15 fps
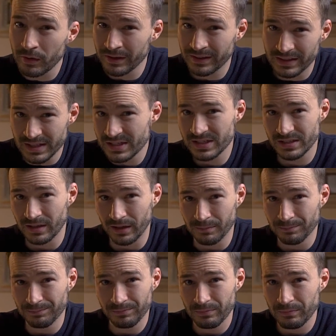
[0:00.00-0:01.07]
right this
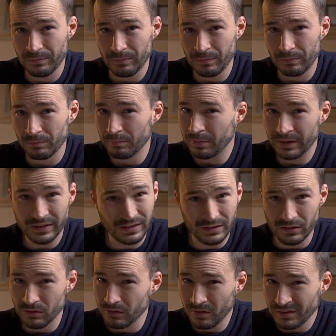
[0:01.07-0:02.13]
time,
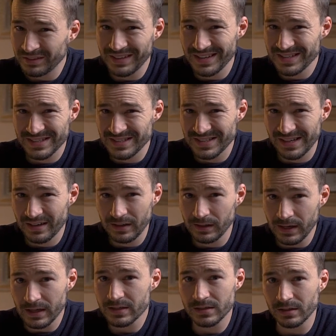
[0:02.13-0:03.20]
but not necessarily
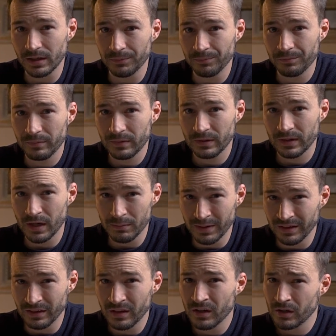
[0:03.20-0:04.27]
next time. I
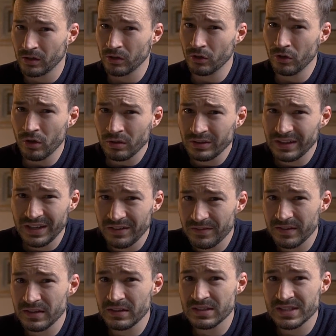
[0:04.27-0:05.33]
mean, not
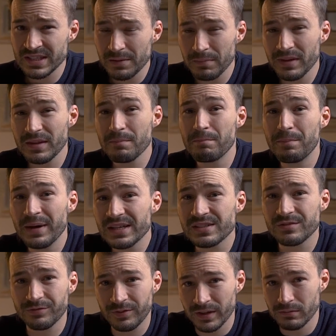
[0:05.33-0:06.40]
even some of the
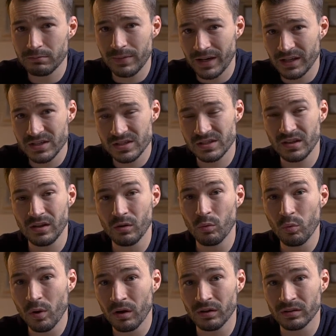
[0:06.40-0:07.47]
best fund managers in the
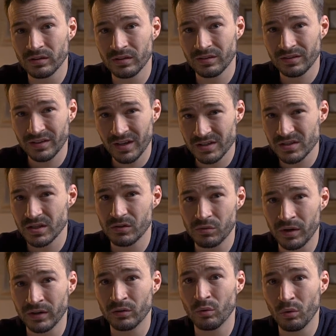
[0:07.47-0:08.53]
world gets it
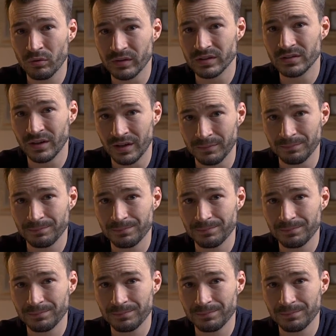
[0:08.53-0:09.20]
right all the time.